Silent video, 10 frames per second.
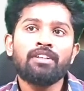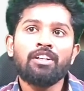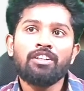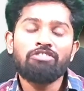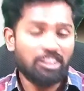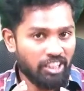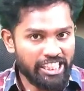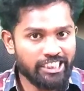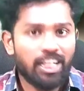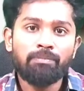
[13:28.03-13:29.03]
for 3
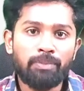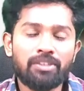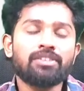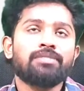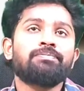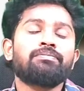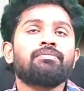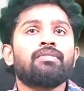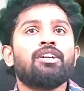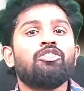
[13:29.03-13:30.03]
chapters,
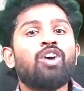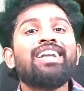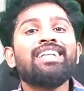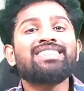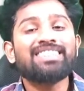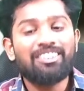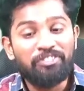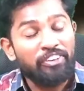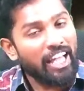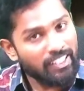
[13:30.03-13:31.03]
one is
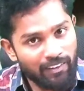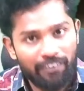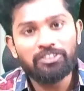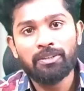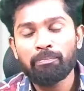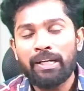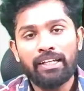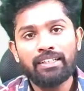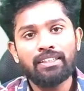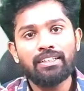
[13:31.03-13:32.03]
value of supply,
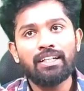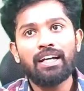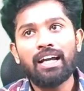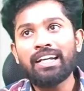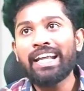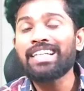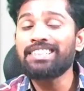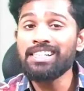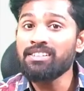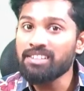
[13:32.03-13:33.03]
and next
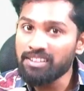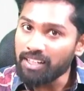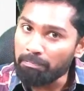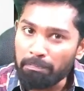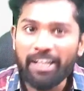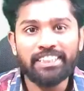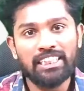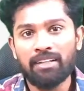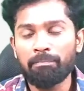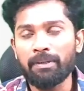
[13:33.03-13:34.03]
in supply
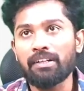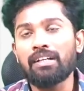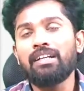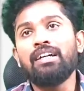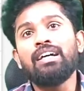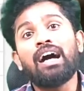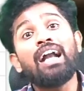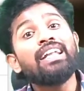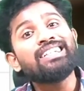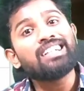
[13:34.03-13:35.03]
chapter, and
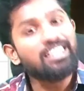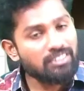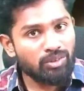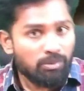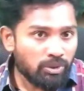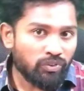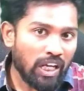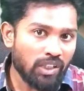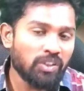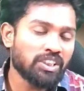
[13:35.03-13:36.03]
in customs
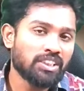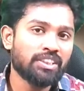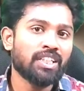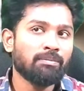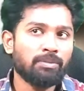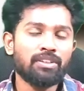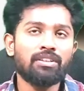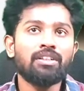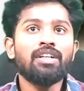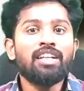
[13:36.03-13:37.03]
valuation
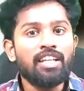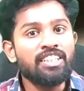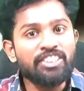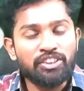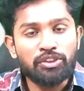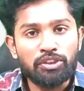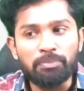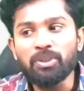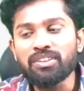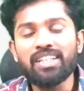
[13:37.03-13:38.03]
chapter, in institute
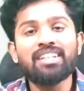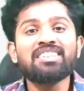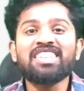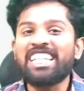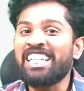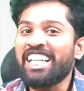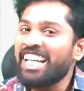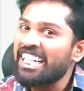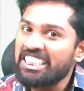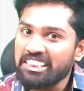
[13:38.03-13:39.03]
book there are certain
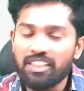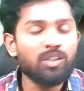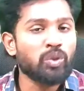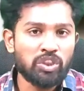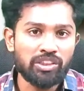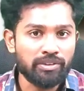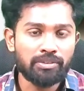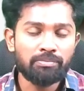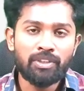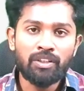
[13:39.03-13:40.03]
additional questions.
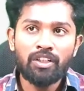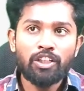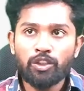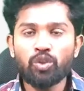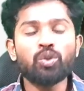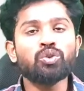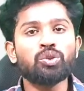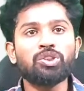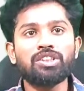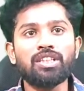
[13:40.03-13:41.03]
Those
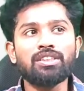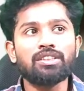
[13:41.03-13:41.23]
questions